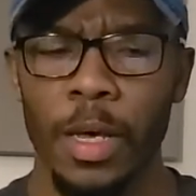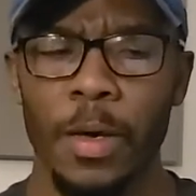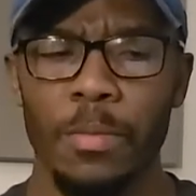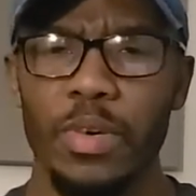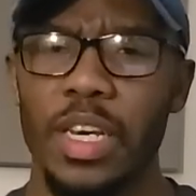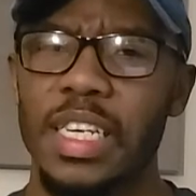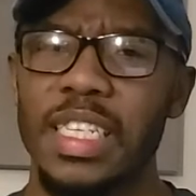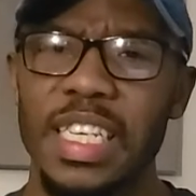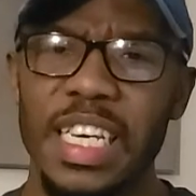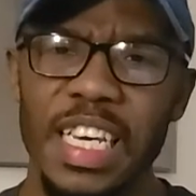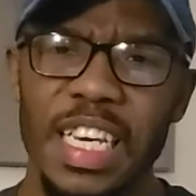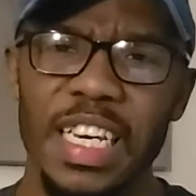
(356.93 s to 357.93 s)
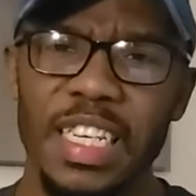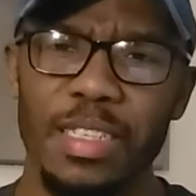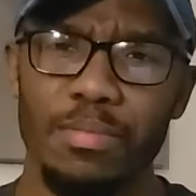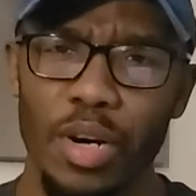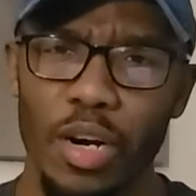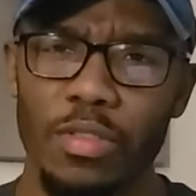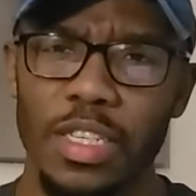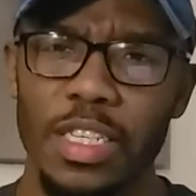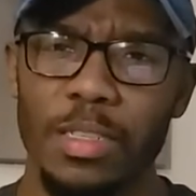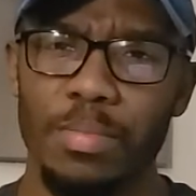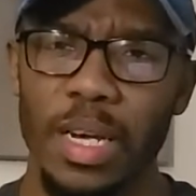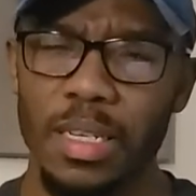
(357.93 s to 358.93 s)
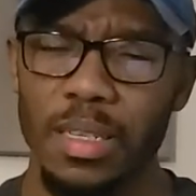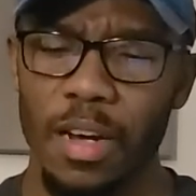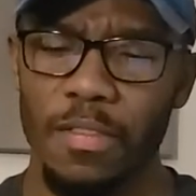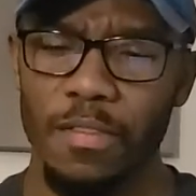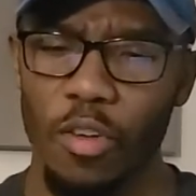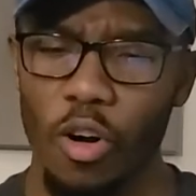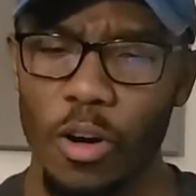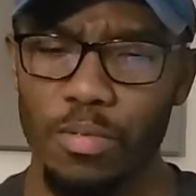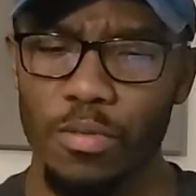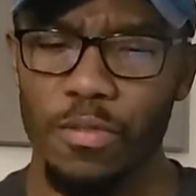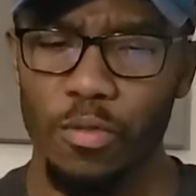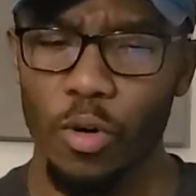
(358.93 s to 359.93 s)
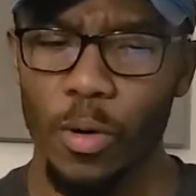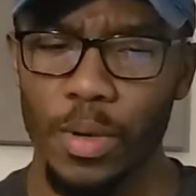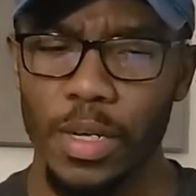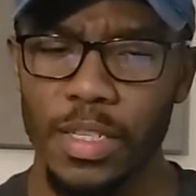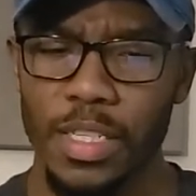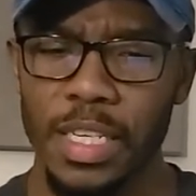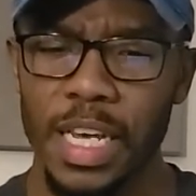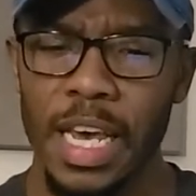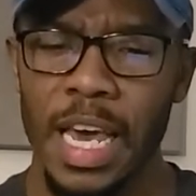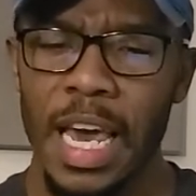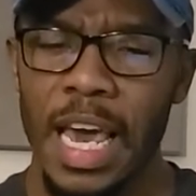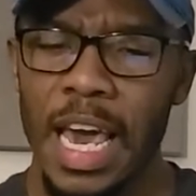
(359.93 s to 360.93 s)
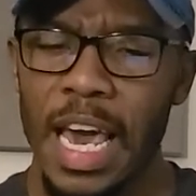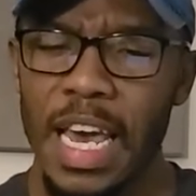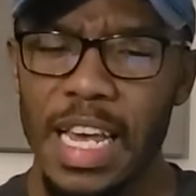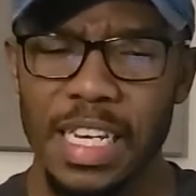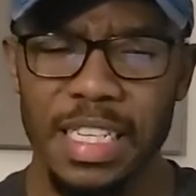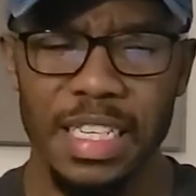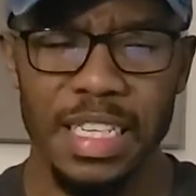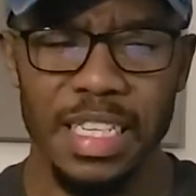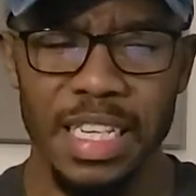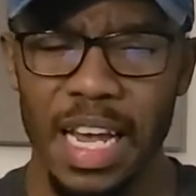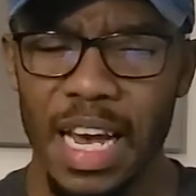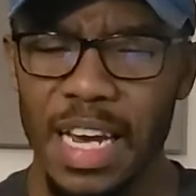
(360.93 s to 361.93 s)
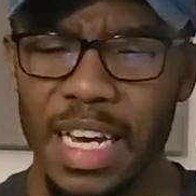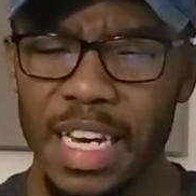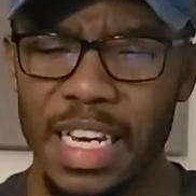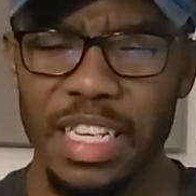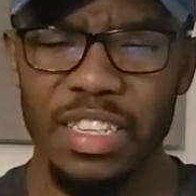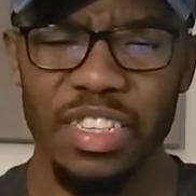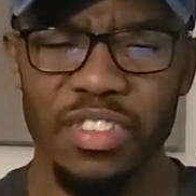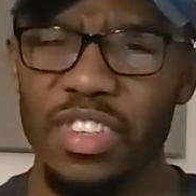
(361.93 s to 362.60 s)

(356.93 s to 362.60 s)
Because he gets bonuses based off of our performance. And it's just like, you